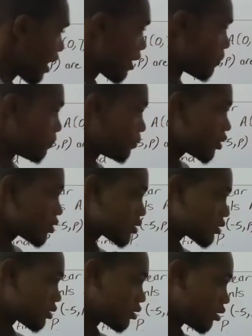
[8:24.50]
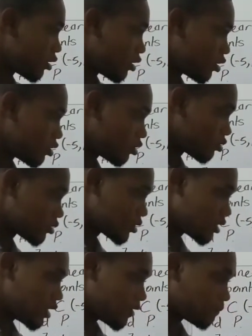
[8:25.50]
and plus
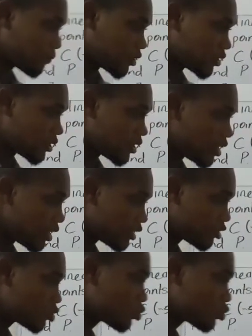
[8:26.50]
c. c is